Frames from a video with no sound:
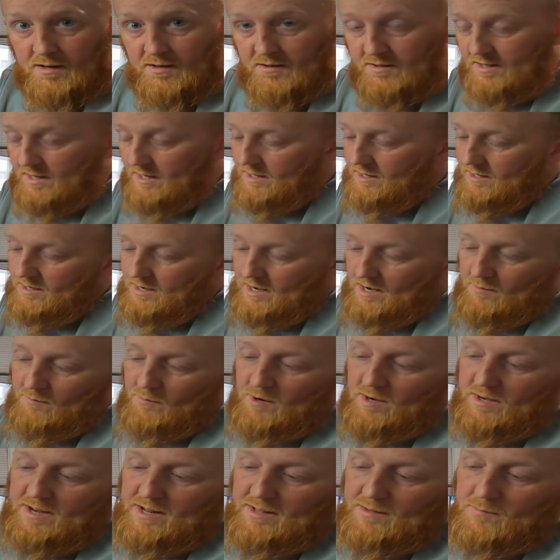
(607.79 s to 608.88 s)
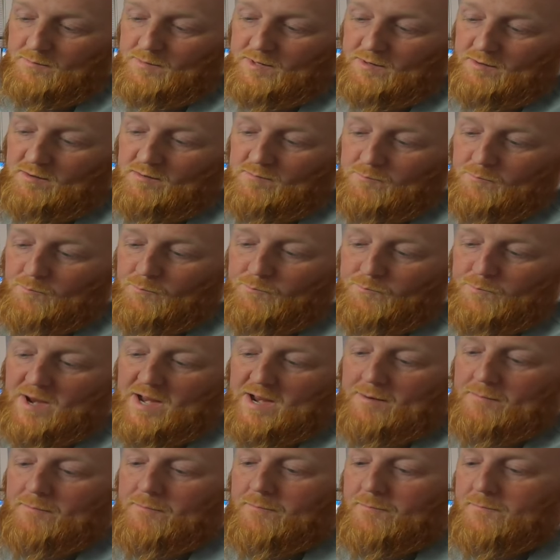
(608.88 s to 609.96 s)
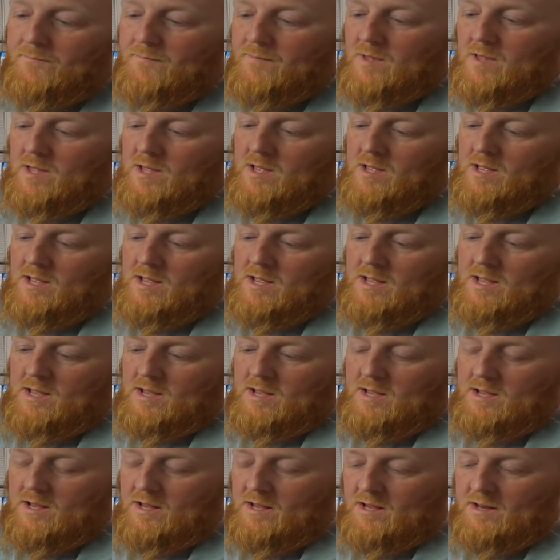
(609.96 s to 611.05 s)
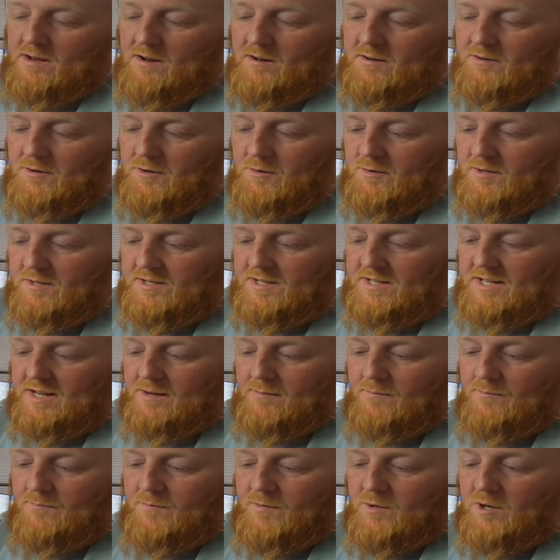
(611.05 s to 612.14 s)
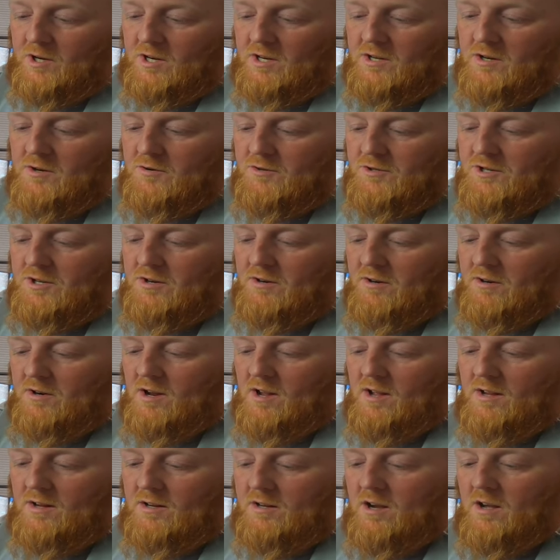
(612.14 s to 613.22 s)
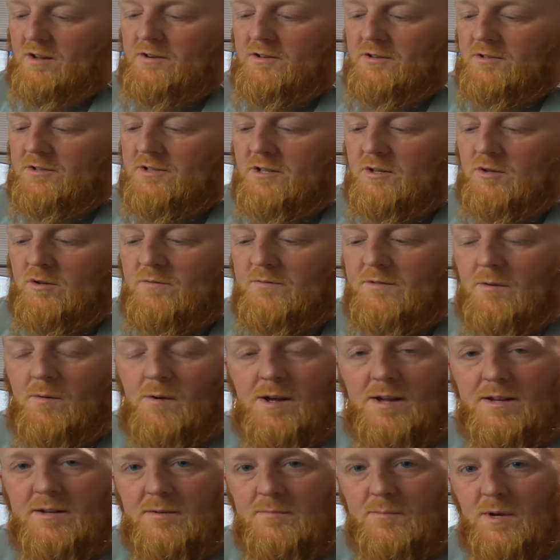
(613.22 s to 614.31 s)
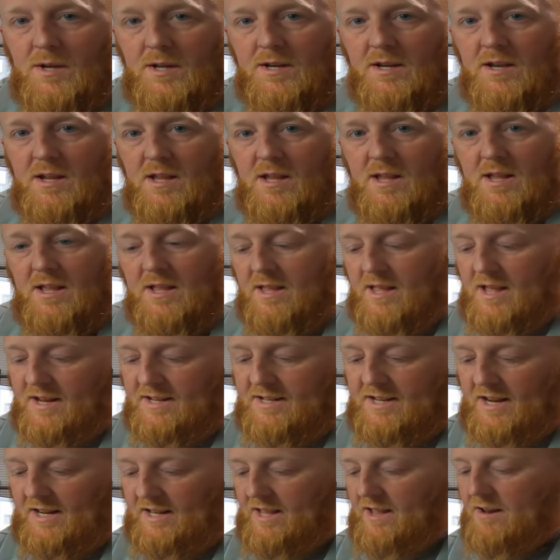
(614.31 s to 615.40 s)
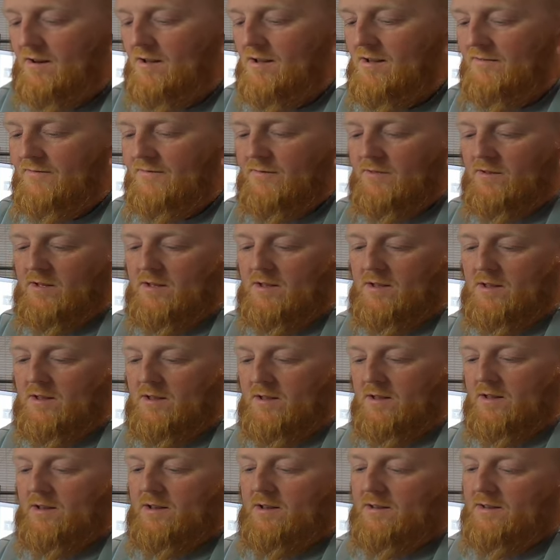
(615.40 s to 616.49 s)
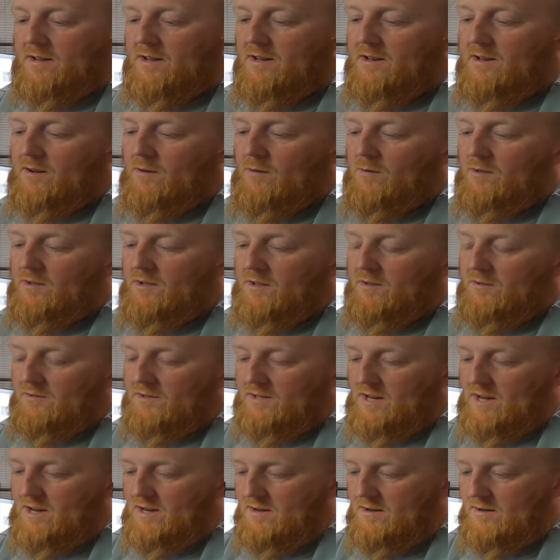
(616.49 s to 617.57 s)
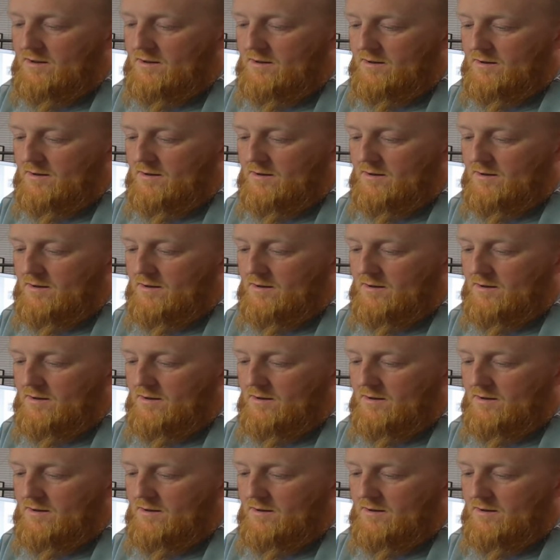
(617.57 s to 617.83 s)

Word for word: You see, I run it down the middle, bam, and undo the seam. You can use your uh, cutters too if you want, but I take that off and then I go to the other side.